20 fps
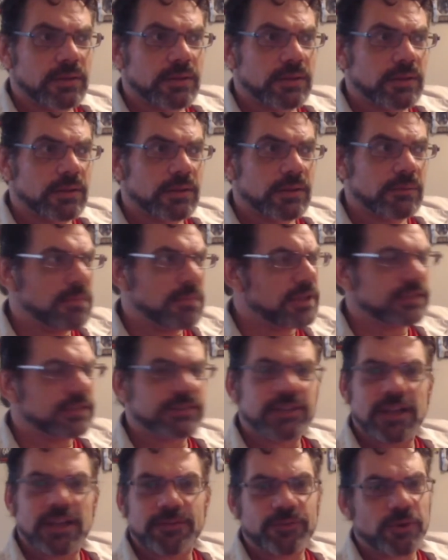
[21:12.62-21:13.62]
month
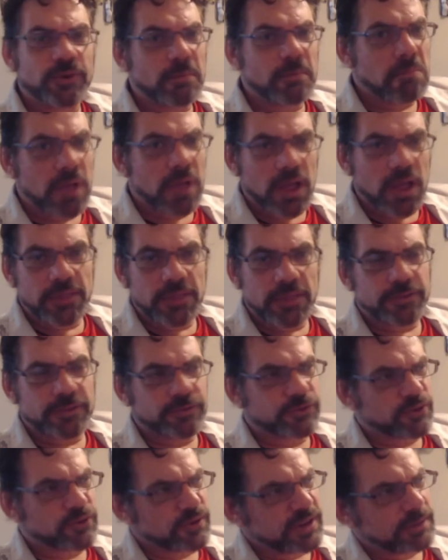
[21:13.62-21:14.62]
after month,
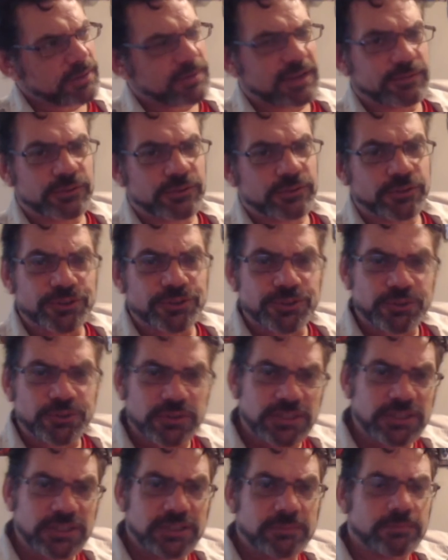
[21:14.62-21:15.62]
stream after
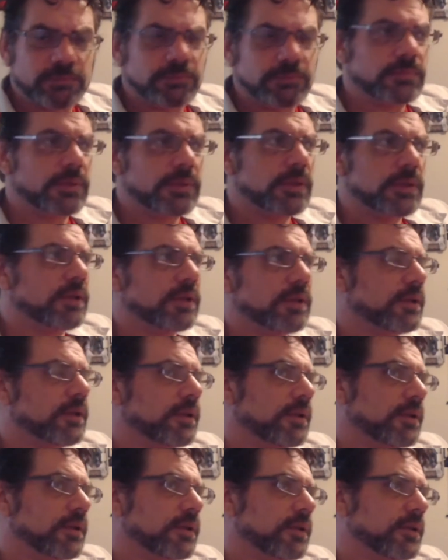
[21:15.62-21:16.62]
stream.
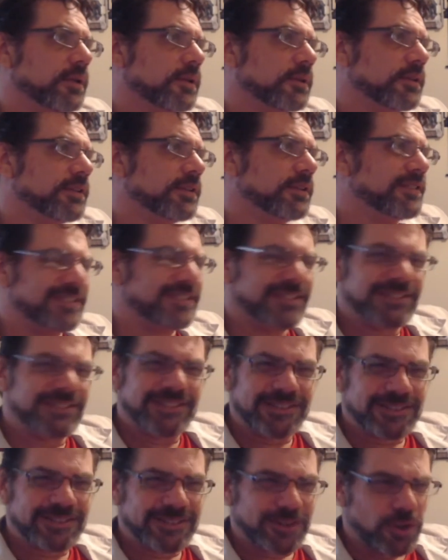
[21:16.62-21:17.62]

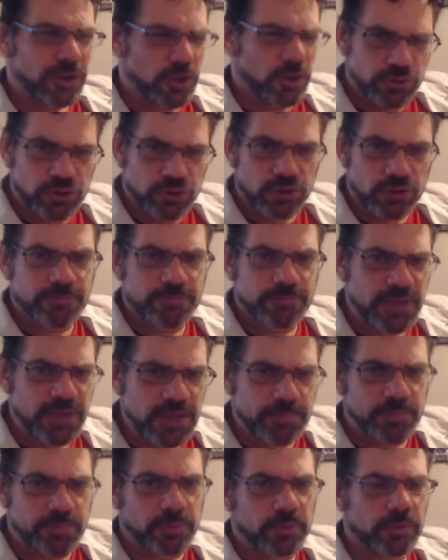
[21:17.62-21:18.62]
This culture of
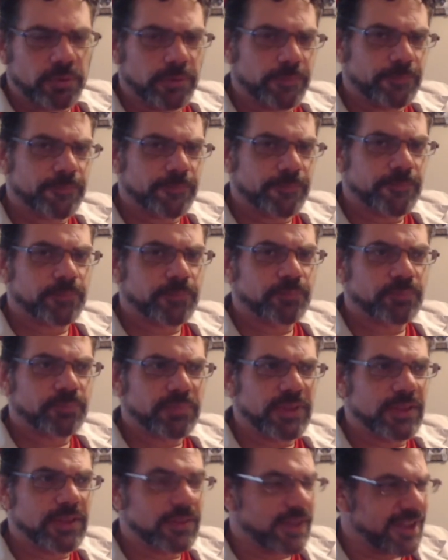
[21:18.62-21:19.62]
people
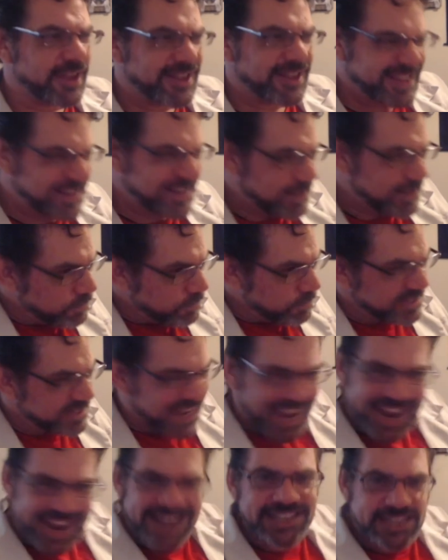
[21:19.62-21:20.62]
that was
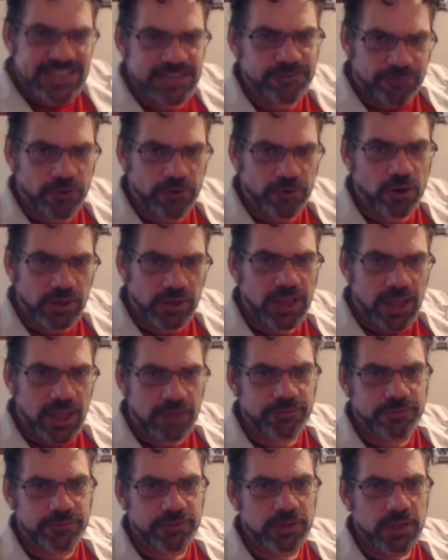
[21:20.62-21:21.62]
anti-far
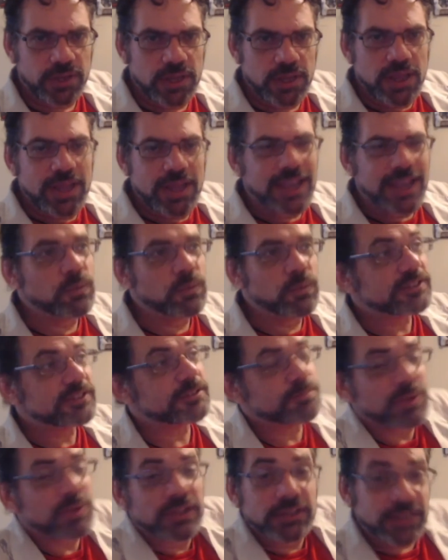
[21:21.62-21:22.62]
left. It wasn't
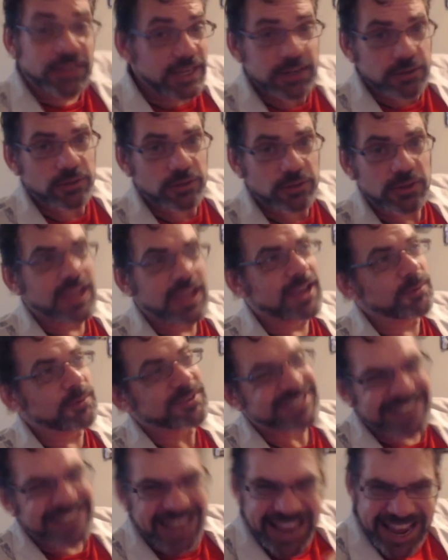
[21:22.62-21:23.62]
political. It
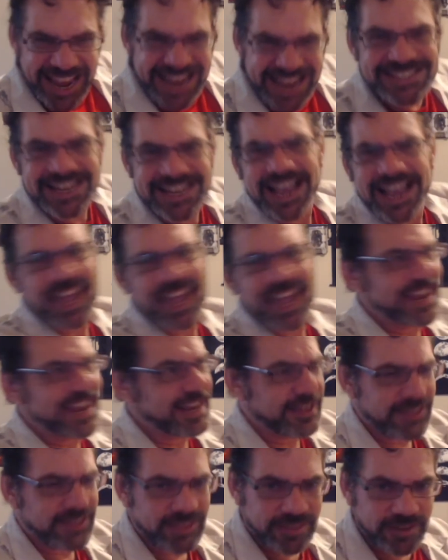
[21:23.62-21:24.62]
wasn't anti,
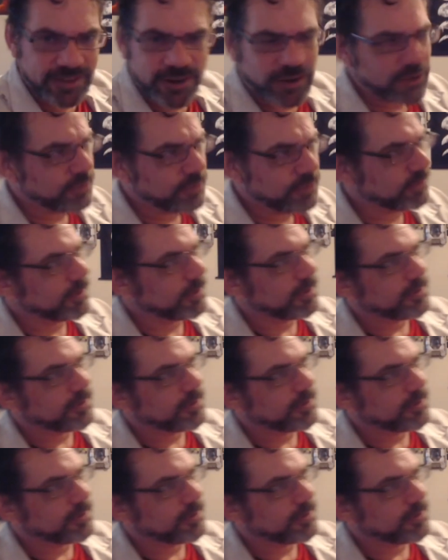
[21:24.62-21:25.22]
this